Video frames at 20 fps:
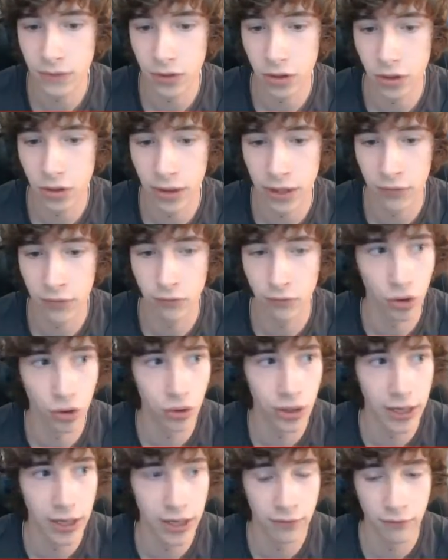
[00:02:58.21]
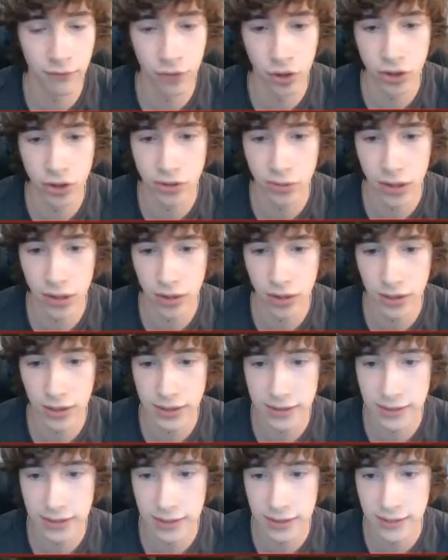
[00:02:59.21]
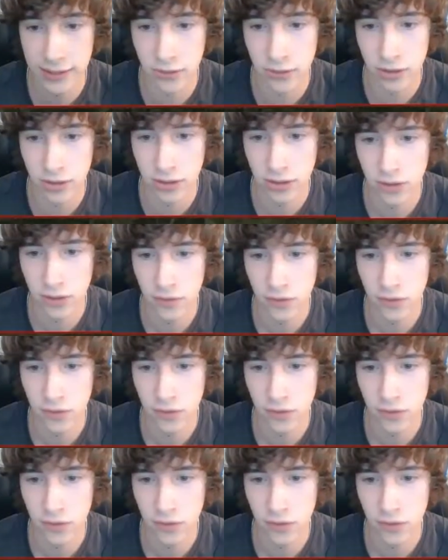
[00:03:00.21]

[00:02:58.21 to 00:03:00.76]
I can run, I can run as well, that's that's good.